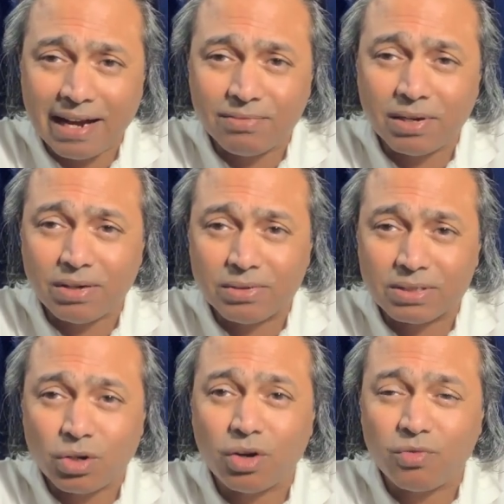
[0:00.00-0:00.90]
half
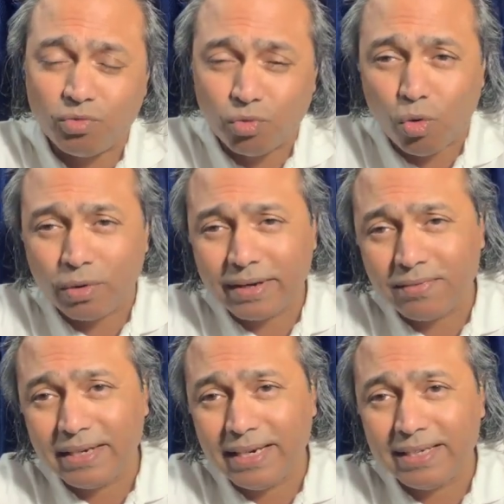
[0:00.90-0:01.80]
hours on phone
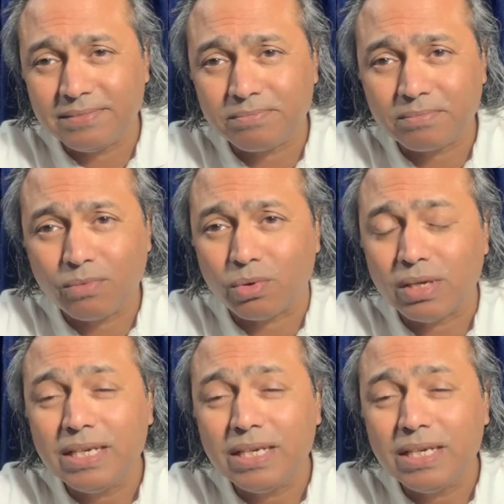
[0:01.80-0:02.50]
every day no